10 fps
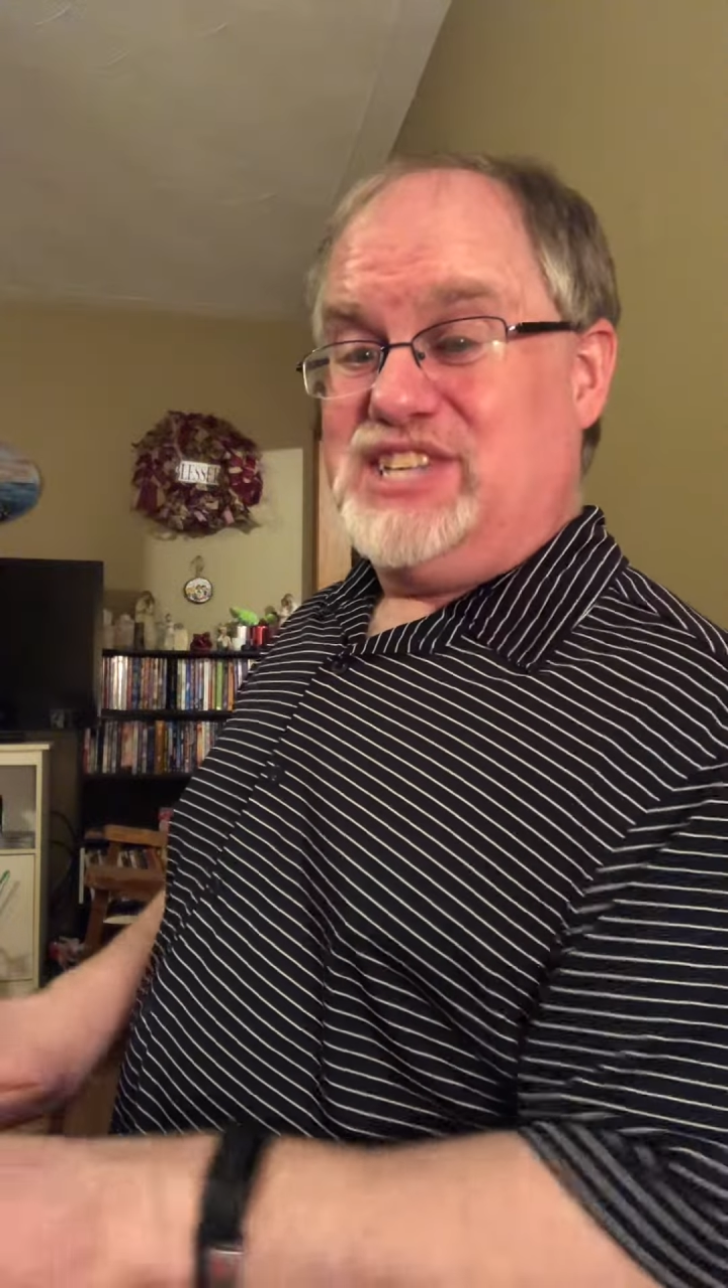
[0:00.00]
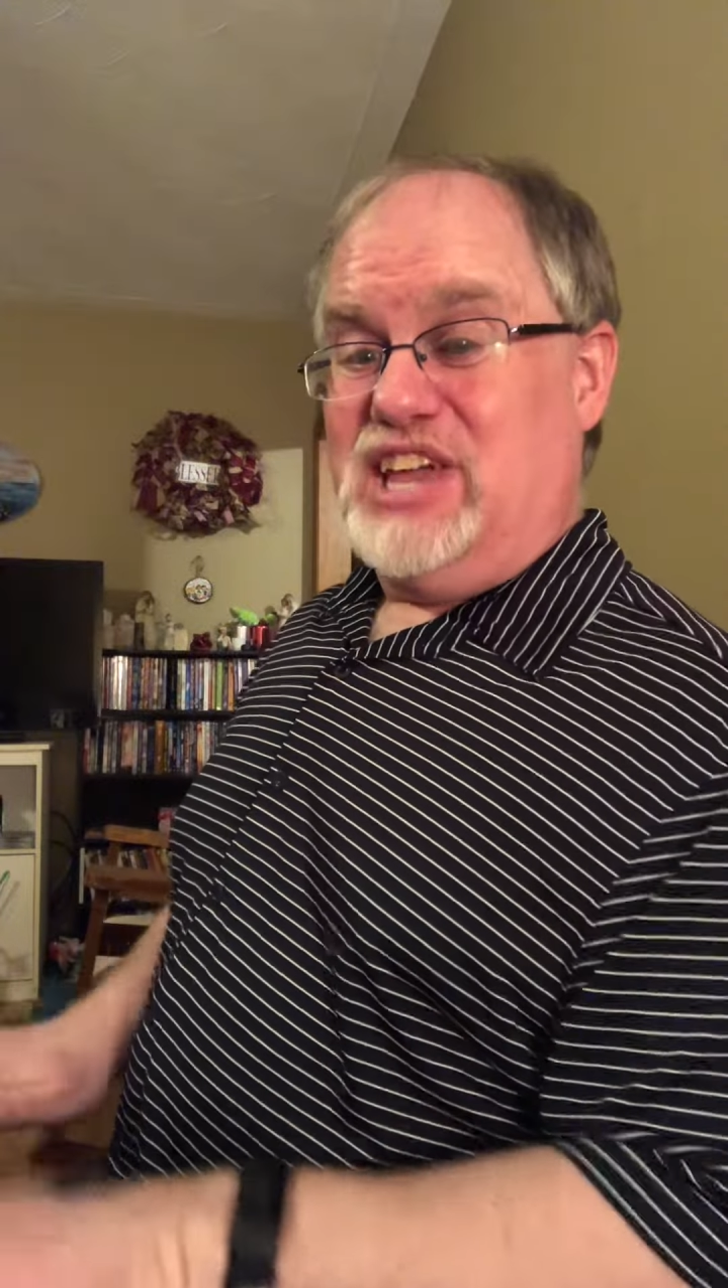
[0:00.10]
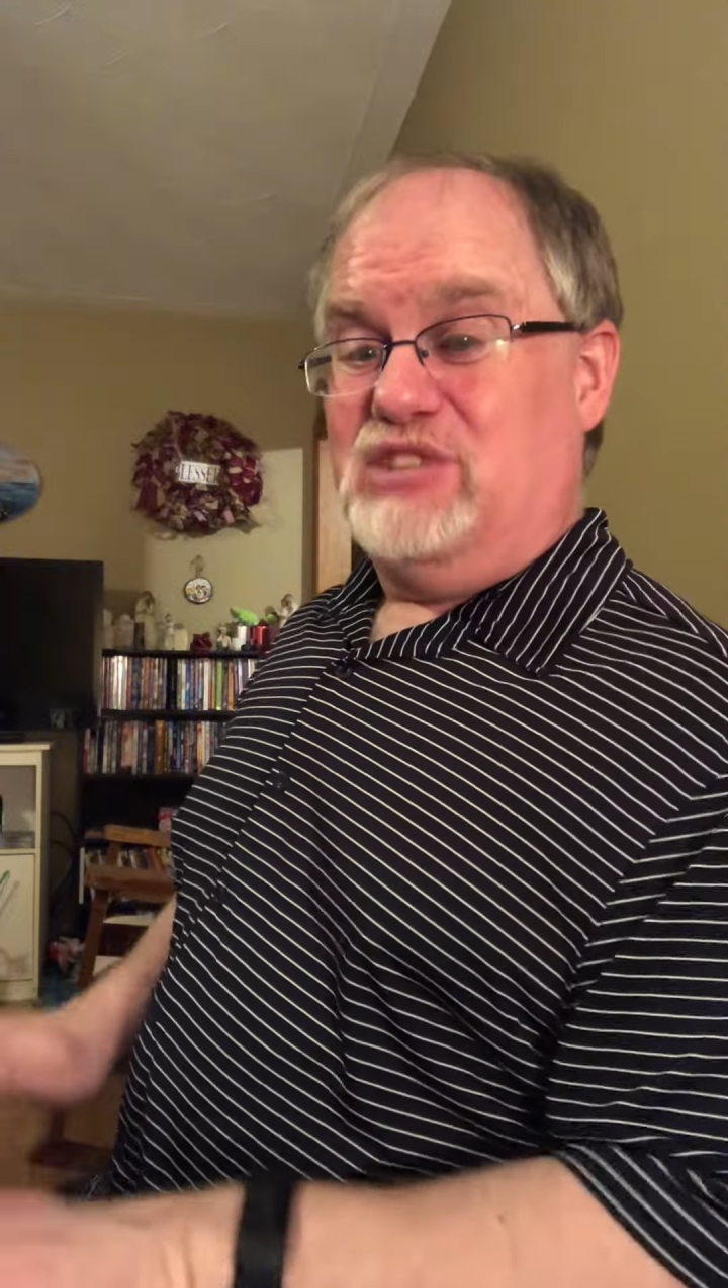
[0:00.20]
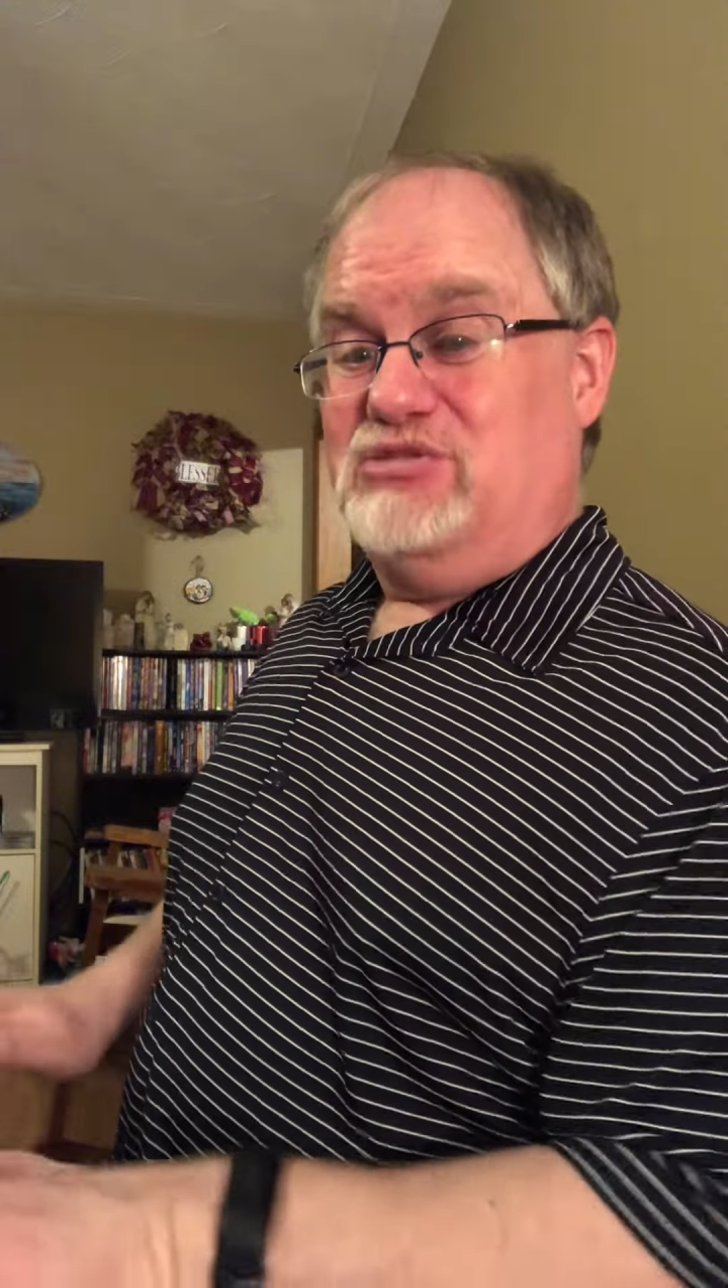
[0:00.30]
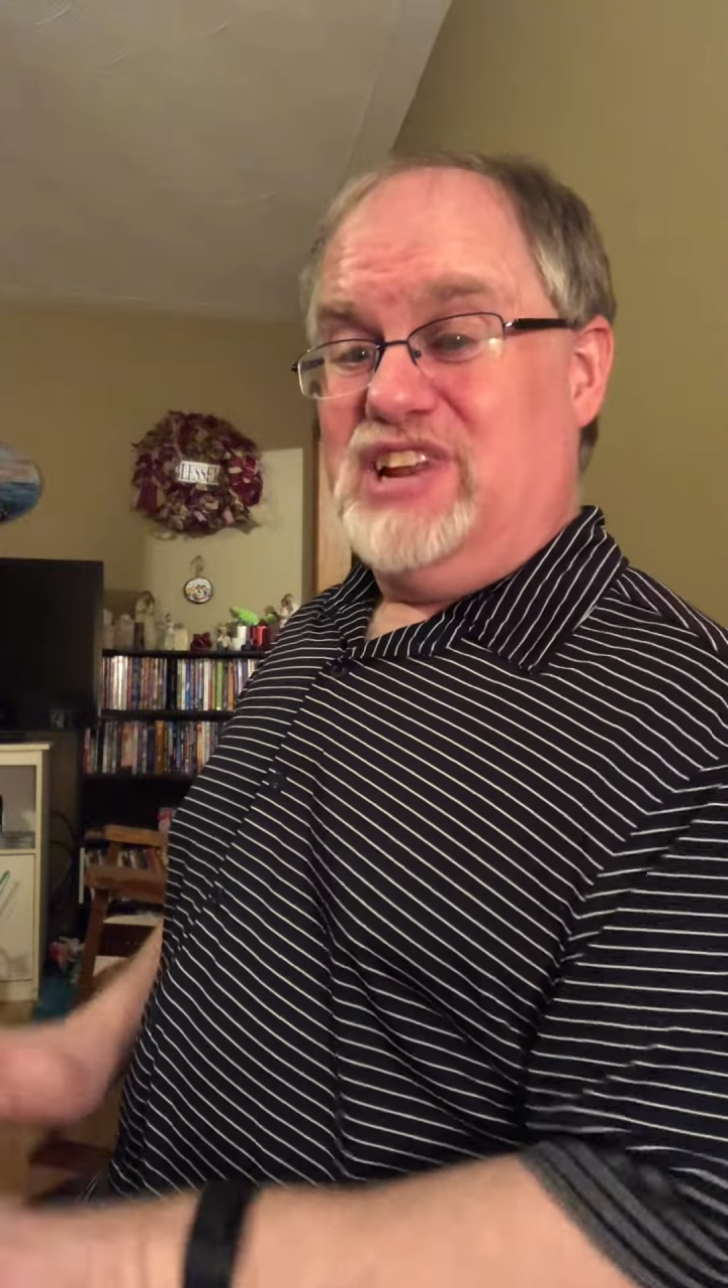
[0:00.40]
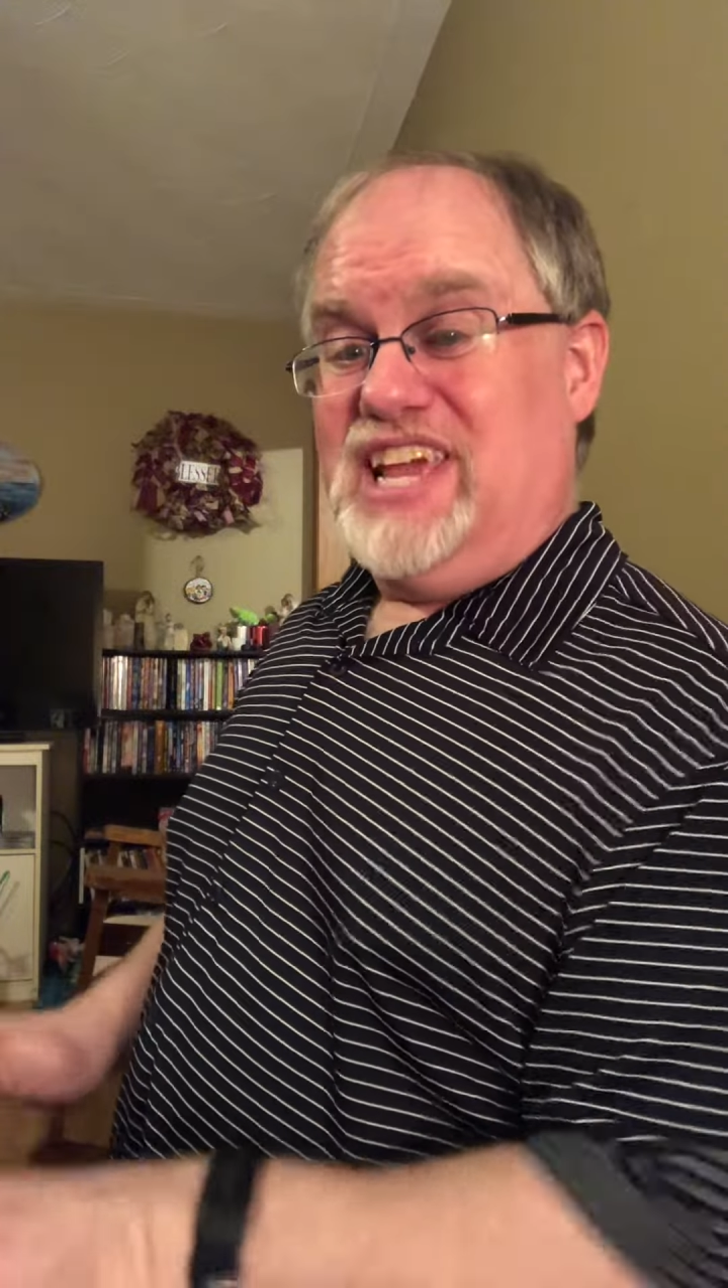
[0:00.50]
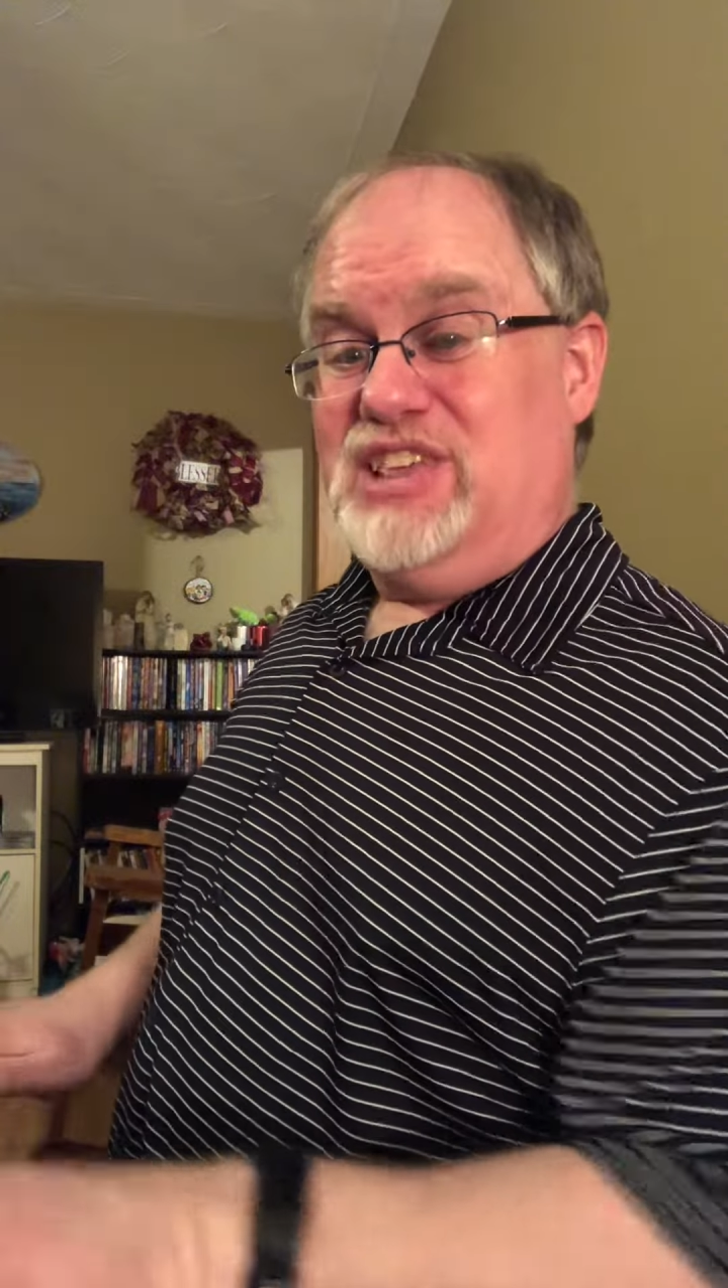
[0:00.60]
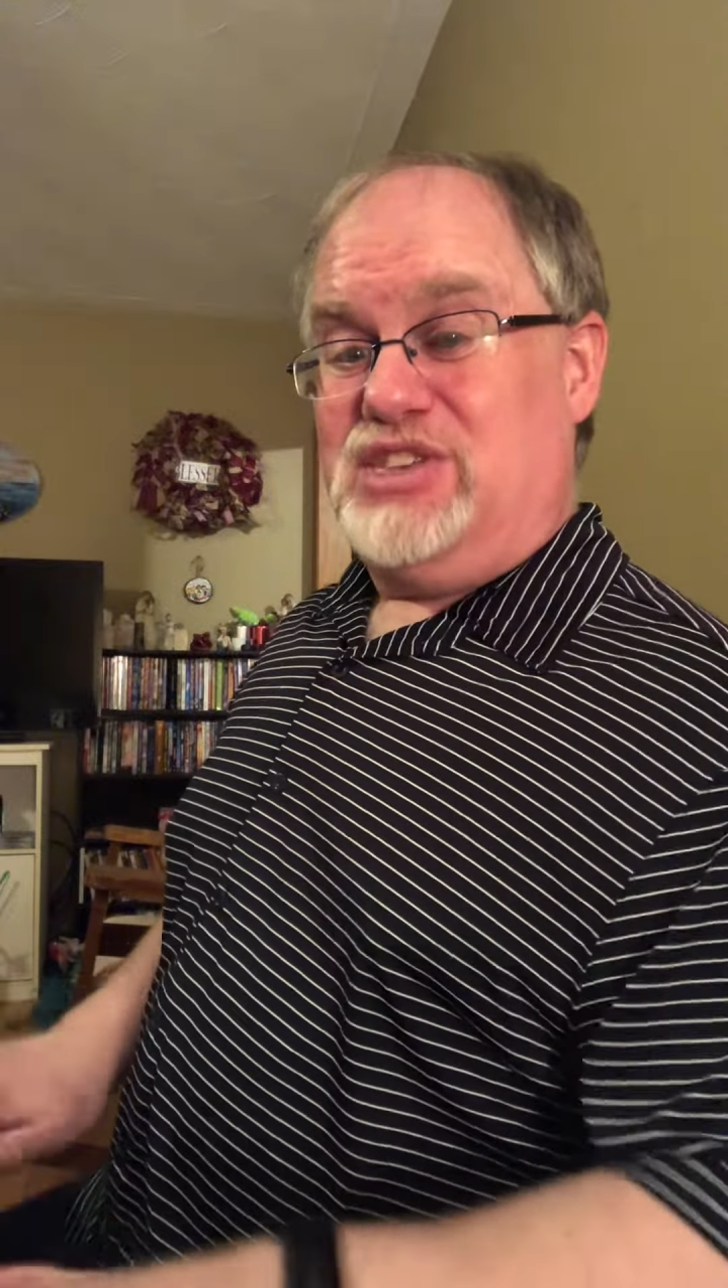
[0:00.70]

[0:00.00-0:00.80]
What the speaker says: the only